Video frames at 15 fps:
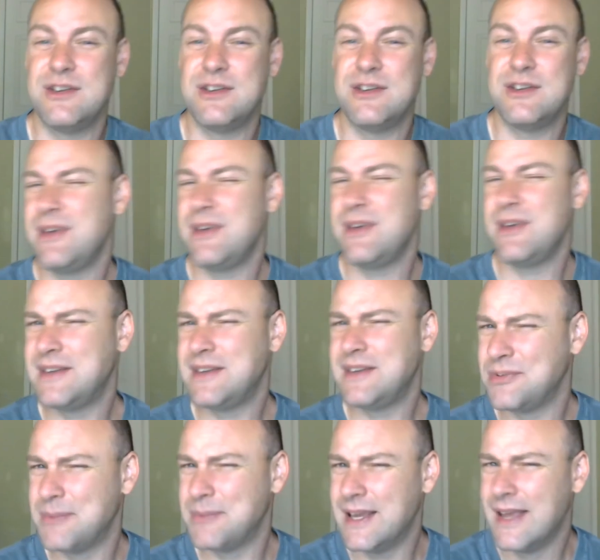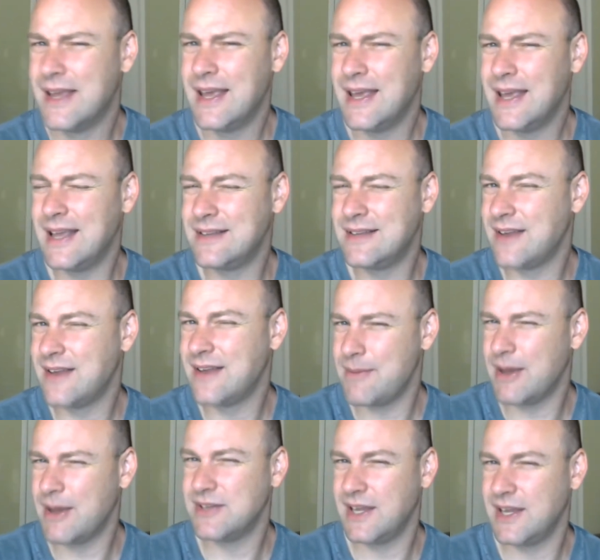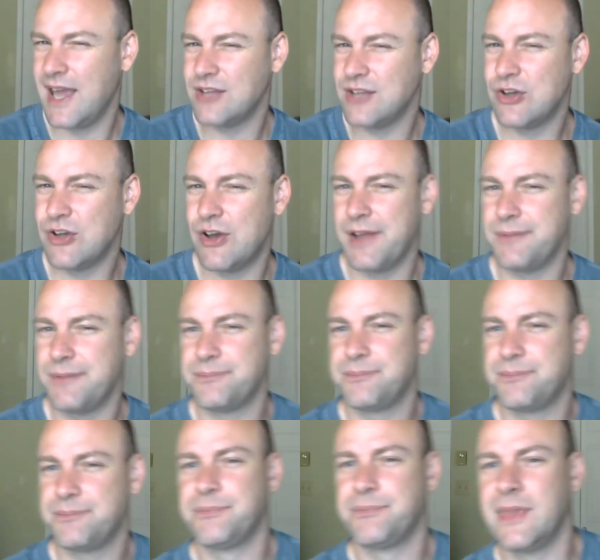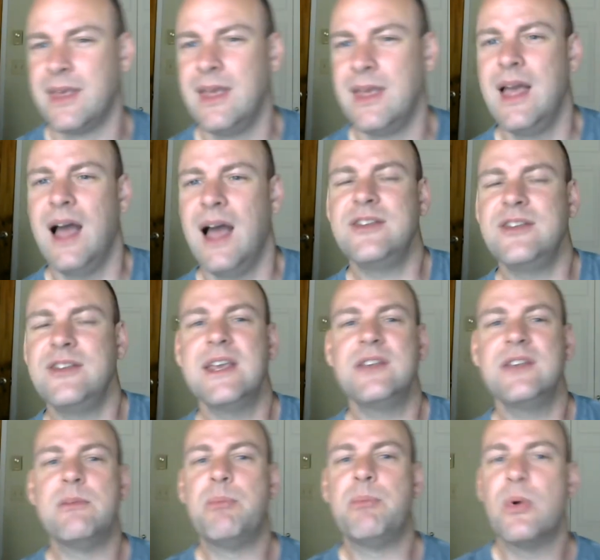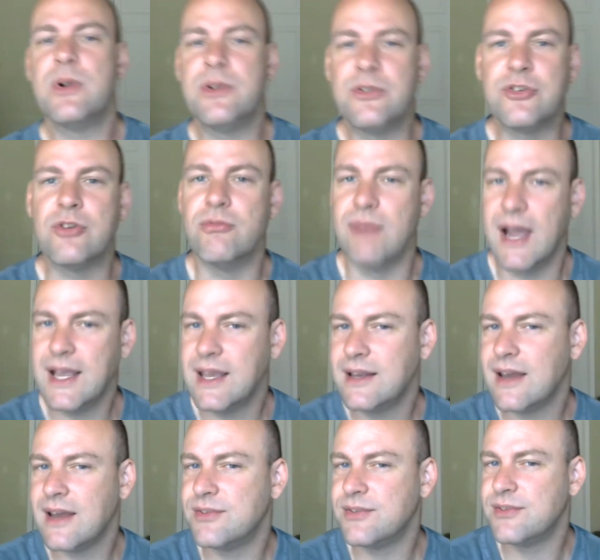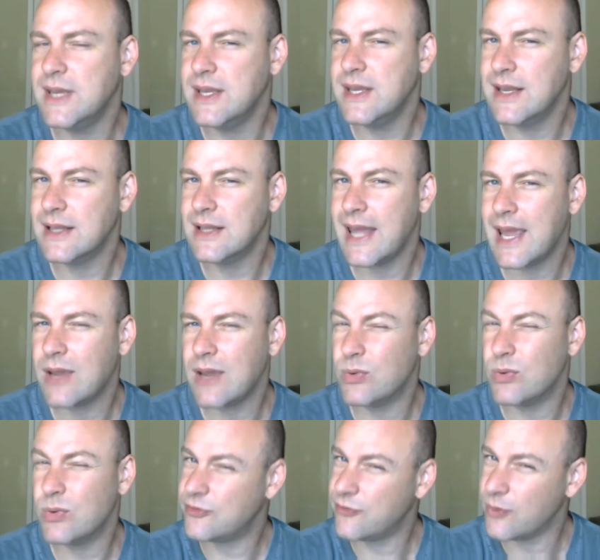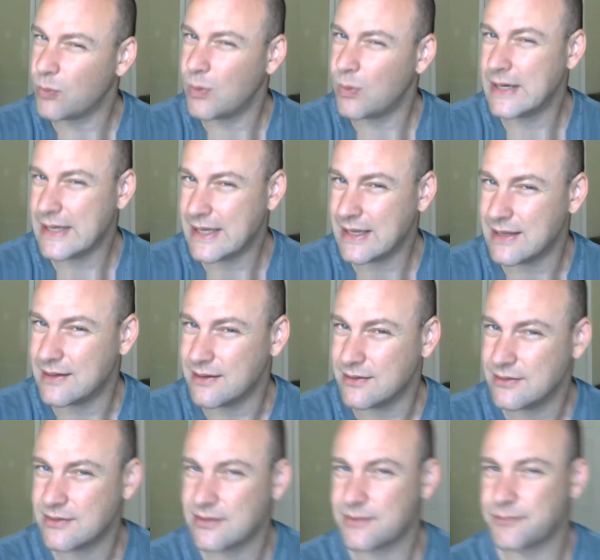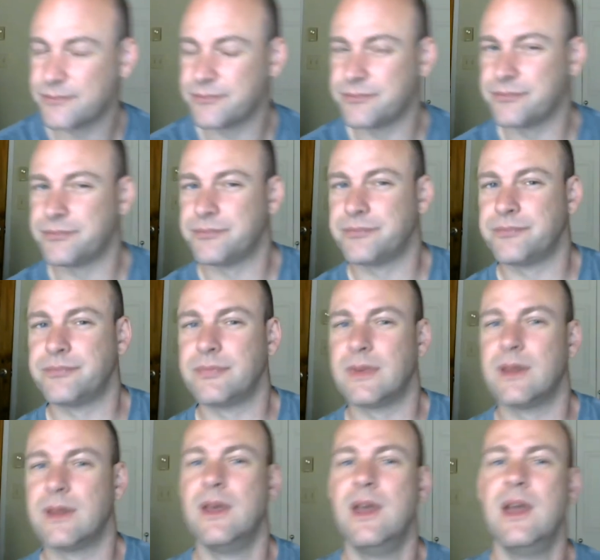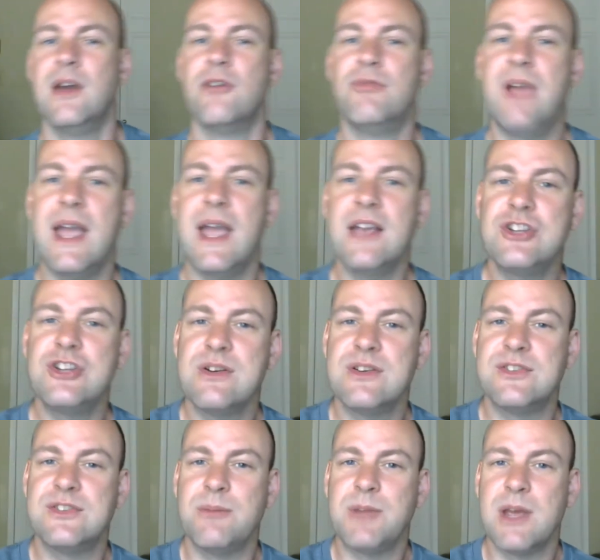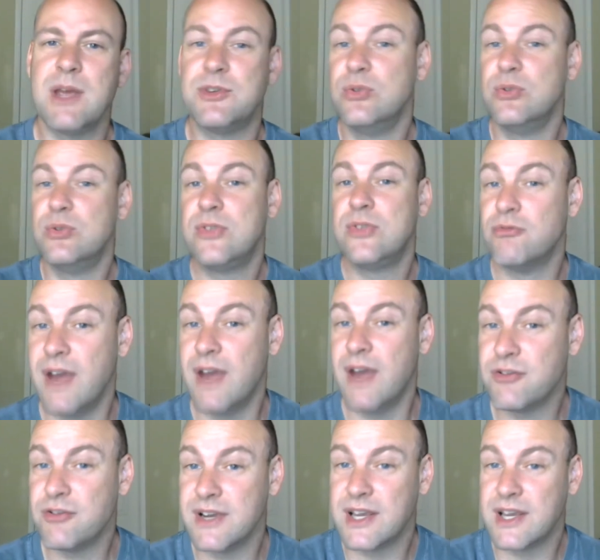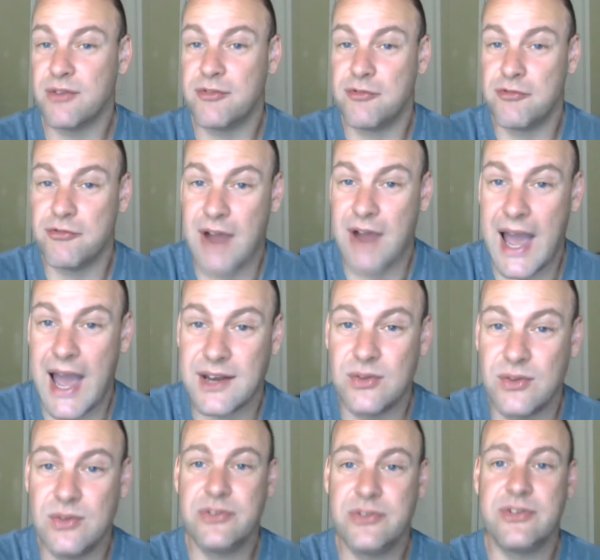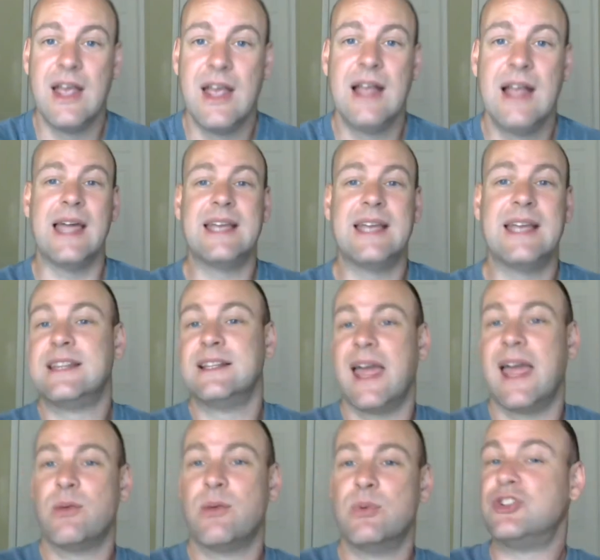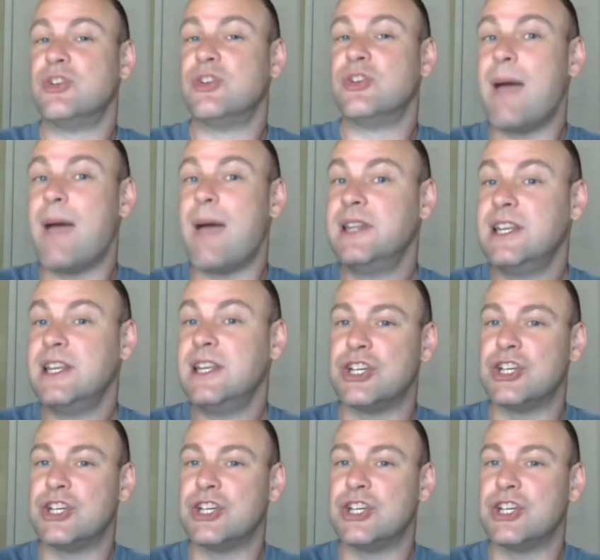but something tells me it's not about to catch on. I just think it's important to recognize media language for what it is. Reactionaries sometimes use the rhetoric of radicals, like the language of abolition,